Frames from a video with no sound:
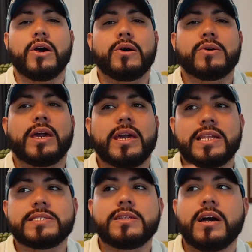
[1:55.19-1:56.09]
Okay, it
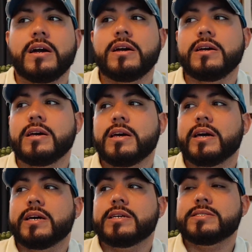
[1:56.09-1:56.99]
is not
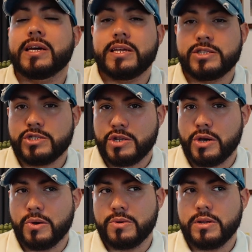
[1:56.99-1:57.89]
set in
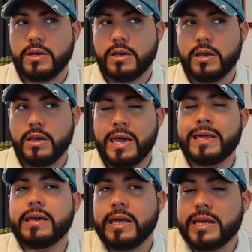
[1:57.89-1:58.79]
stone.
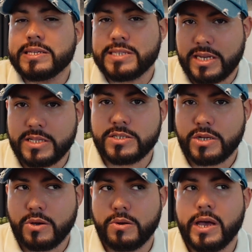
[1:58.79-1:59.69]
It is set in
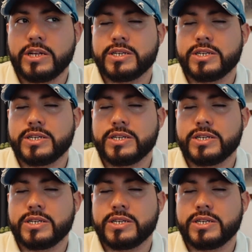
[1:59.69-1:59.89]
stone.